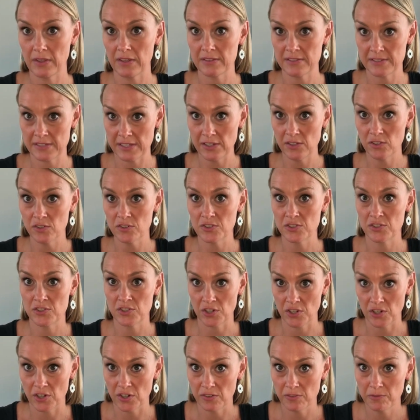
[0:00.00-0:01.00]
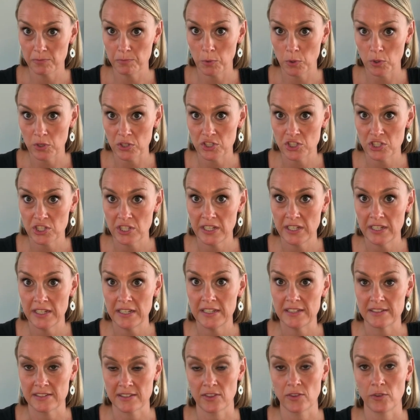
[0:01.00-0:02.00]
single serve portion
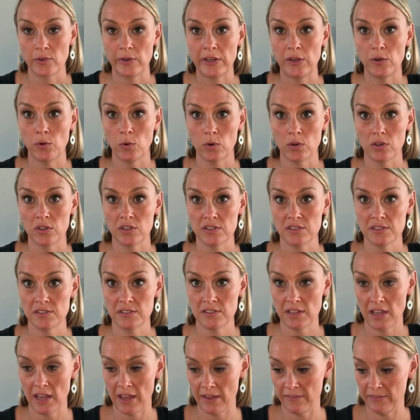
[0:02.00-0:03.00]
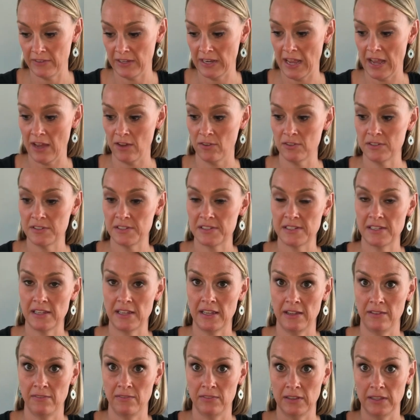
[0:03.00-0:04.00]
is 3/4 of an ounce
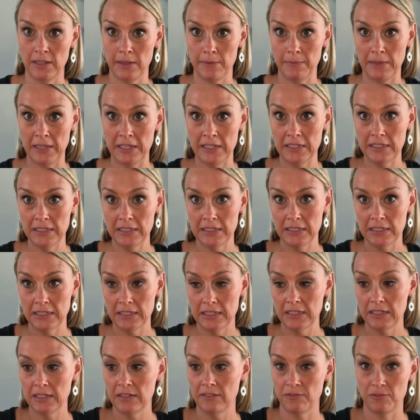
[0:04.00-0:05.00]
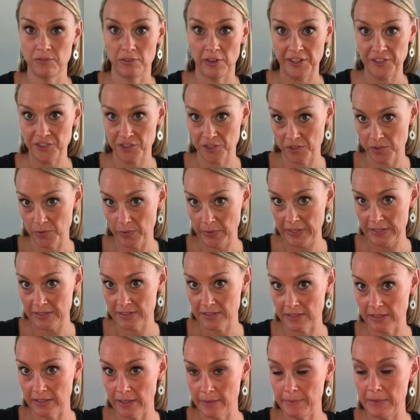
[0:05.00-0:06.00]
of lemon, fresh
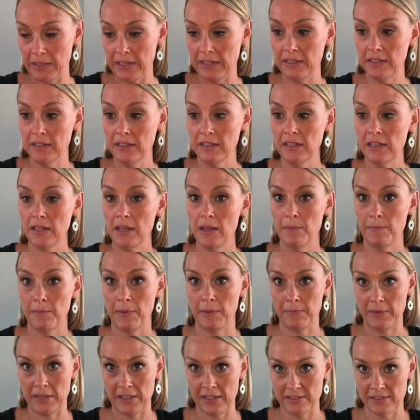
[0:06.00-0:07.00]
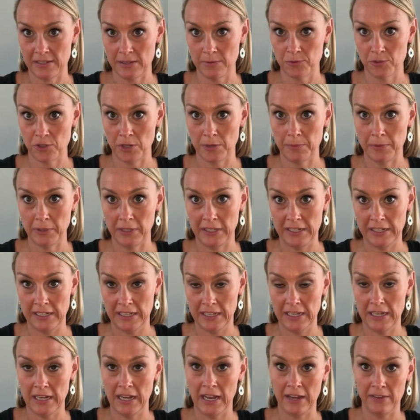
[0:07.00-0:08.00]
squeezed lemon, but because I'm tripling
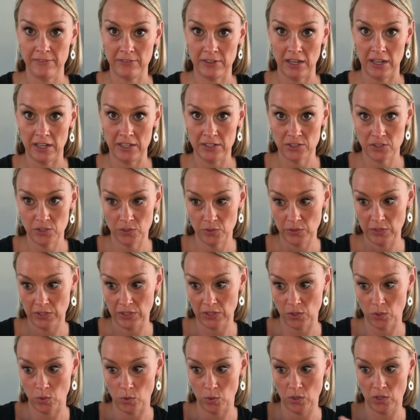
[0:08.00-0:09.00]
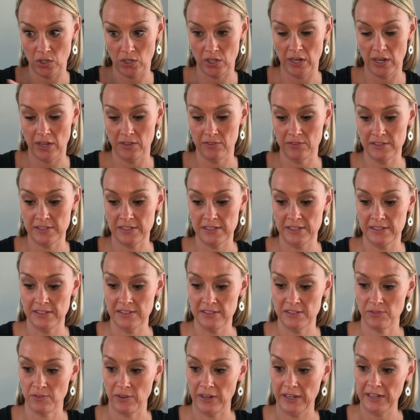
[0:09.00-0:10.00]
it, I've got 2 1/4
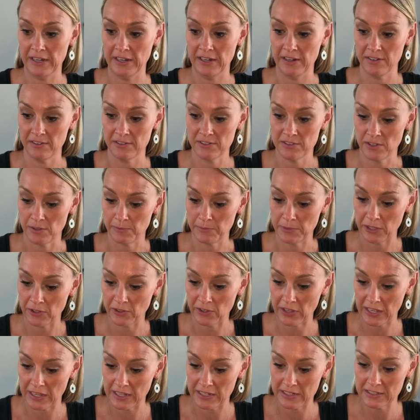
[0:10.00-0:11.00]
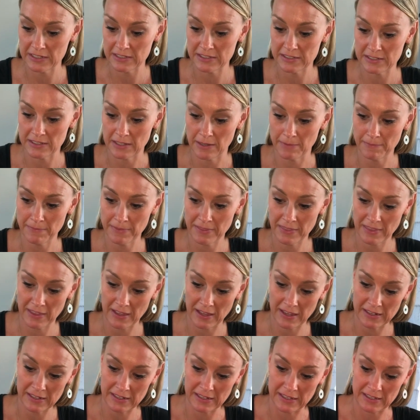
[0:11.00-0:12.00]
ounces right here. So I'm gonna go ahead and dump
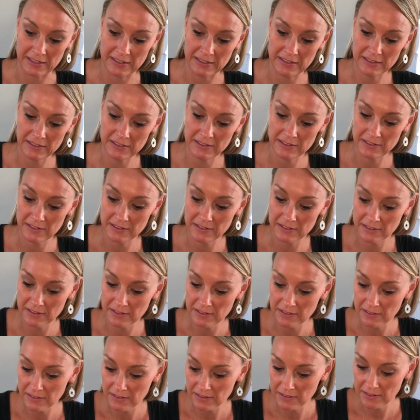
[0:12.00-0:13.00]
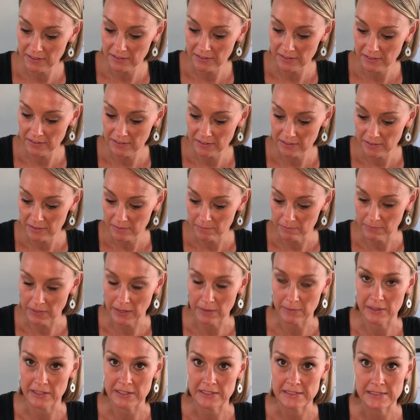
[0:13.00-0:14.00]
that in.
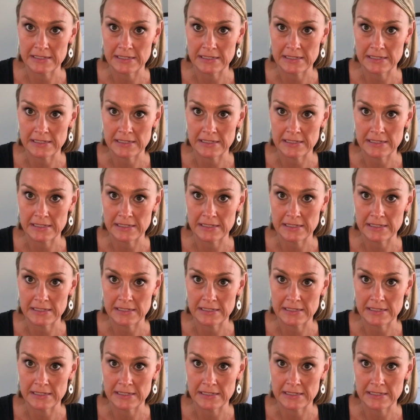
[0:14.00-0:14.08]
Maybe a